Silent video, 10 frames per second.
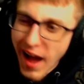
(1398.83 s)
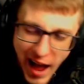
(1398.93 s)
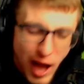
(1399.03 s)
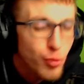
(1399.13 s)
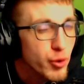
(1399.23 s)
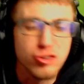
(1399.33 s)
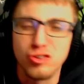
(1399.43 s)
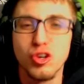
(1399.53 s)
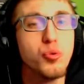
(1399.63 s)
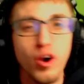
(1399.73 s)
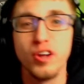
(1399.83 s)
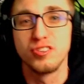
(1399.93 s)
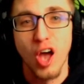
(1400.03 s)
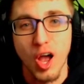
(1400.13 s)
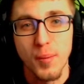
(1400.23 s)
I wish you would
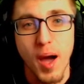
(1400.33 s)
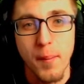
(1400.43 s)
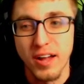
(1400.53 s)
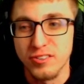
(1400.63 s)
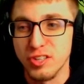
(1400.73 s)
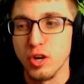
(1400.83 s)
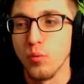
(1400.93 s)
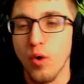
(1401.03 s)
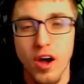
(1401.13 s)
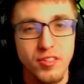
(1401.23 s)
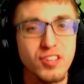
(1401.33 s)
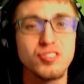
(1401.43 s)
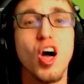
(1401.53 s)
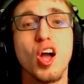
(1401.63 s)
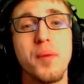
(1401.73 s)
talk about my tier 1. Let's
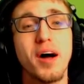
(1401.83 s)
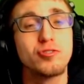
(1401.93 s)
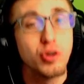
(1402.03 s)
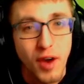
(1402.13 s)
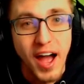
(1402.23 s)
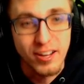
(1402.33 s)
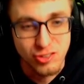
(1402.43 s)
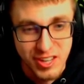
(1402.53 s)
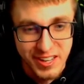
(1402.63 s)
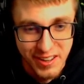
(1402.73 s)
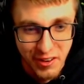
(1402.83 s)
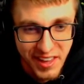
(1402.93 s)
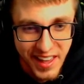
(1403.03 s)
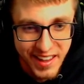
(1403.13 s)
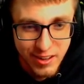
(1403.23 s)
talk about Jirachi,
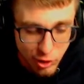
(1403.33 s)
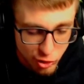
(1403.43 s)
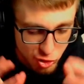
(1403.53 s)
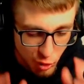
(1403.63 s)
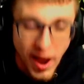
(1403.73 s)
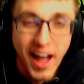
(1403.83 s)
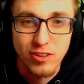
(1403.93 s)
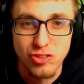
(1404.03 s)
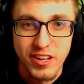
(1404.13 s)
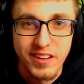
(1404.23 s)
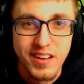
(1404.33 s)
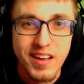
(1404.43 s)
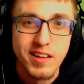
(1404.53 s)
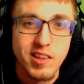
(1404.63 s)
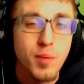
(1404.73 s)
okay? Jirachi.
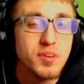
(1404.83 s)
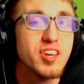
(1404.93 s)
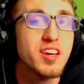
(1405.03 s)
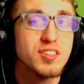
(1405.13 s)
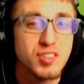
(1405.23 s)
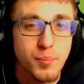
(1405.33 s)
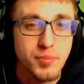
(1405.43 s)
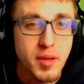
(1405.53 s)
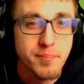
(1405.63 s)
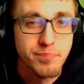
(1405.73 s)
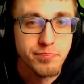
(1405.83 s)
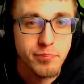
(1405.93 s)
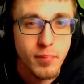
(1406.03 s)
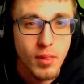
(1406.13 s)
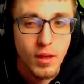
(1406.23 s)
Let me tell you something.
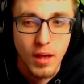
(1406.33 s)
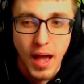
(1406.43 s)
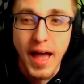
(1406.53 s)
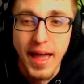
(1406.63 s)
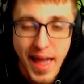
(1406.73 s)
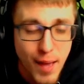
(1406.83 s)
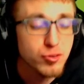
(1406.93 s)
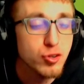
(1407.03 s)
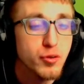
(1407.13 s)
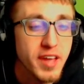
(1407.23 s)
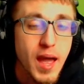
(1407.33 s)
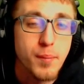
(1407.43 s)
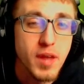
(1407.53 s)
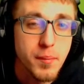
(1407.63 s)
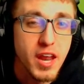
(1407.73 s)
I absolutely am
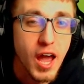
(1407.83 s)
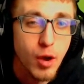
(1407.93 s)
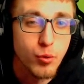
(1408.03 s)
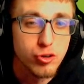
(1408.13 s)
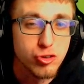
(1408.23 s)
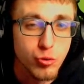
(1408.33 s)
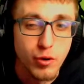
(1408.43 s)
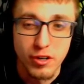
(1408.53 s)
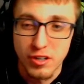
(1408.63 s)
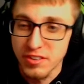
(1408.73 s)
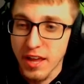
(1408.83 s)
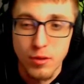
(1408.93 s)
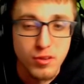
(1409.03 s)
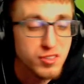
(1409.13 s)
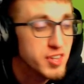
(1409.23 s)
naming it I wish you would, because I know
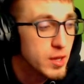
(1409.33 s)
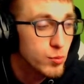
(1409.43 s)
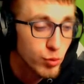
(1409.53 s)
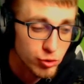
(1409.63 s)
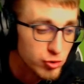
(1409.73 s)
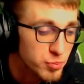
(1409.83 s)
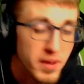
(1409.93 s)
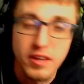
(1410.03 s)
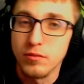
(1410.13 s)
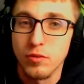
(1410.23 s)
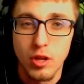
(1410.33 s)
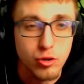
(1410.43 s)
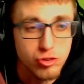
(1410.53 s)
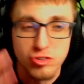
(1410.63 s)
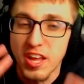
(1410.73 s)
this thing will just it'll
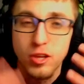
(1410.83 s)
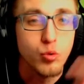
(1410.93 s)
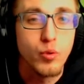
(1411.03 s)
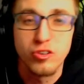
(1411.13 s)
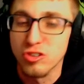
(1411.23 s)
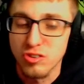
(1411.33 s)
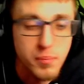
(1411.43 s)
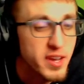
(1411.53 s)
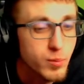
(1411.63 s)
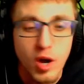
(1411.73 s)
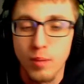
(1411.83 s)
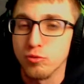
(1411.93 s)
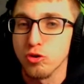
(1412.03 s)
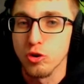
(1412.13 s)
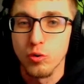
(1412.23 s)
just take your wishes and make them come
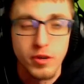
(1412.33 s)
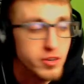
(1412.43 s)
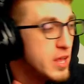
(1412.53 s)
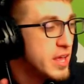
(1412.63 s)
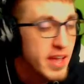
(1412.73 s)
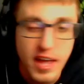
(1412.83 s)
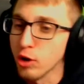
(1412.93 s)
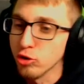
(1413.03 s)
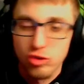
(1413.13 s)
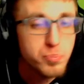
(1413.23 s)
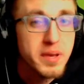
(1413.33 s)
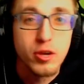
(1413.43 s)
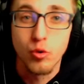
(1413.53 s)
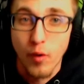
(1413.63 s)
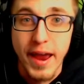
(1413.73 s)
true, and it'll just be
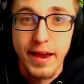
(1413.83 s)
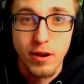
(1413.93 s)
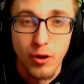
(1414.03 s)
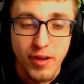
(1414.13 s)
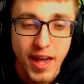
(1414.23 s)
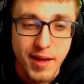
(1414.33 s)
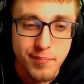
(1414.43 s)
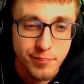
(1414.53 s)
great, okay?